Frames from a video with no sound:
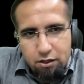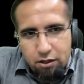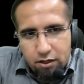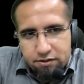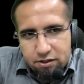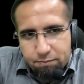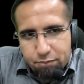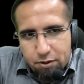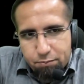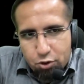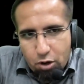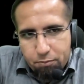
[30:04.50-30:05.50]
a simple
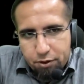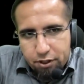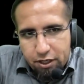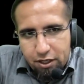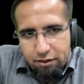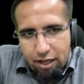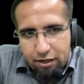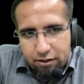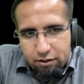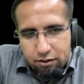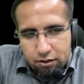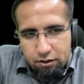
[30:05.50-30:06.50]
property that
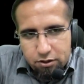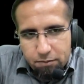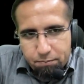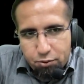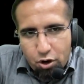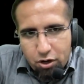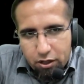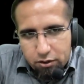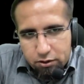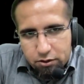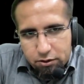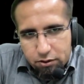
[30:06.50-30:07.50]
the product